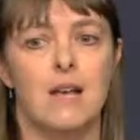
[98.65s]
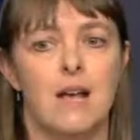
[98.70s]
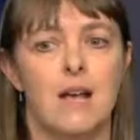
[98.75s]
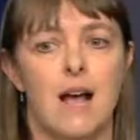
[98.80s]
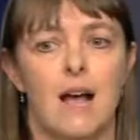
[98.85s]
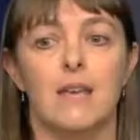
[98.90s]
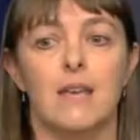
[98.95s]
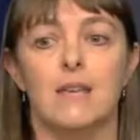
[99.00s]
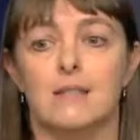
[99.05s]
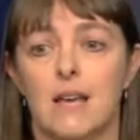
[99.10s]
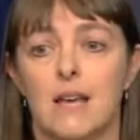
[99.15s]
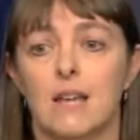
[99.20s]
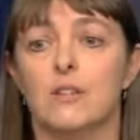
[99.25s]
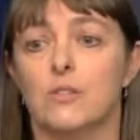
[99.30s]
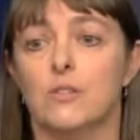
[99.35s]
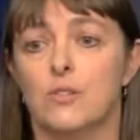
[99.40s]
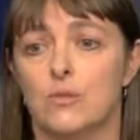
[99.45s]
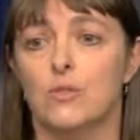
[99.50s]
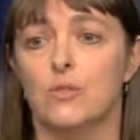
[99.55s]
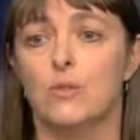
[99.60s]
uh, is
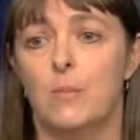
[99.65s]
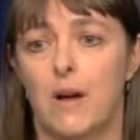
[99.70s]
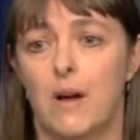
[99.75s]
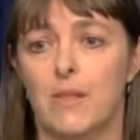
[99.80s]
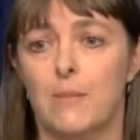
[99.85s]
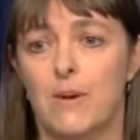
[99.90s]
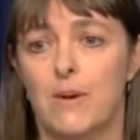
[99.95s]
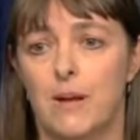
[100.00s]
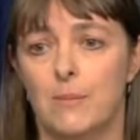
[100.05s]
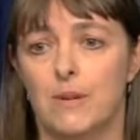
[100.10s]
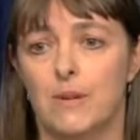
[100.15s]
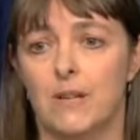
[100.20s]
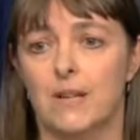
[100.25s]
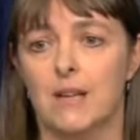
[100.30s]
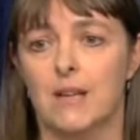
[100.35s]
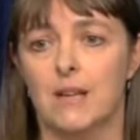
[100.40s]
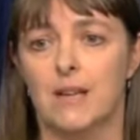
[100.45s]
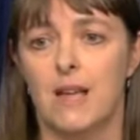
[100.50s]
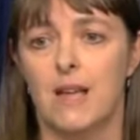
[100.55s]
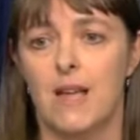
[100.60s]
understood by the
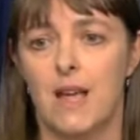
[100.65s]
public.